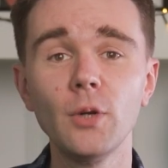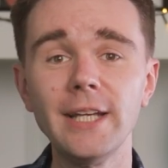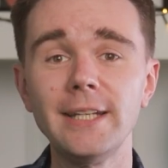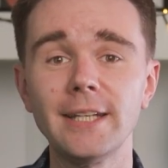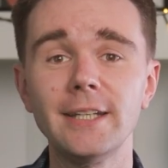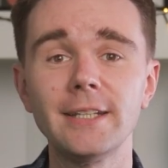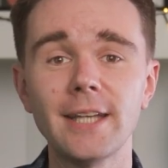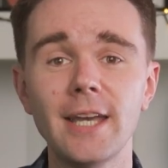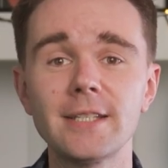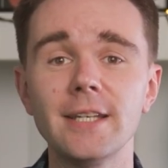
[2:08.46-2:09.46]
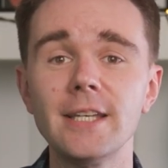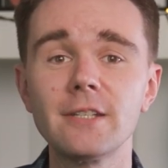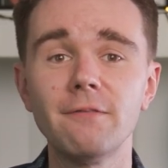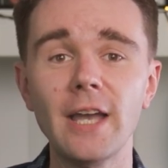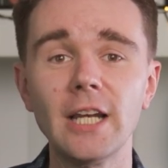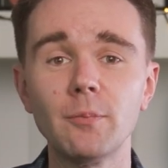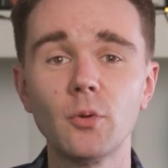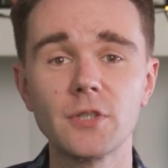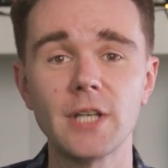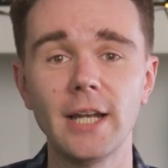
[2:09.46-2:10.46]
leading indicator is
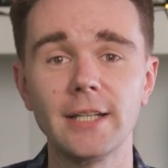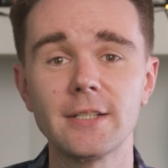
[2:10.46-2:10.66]
available selling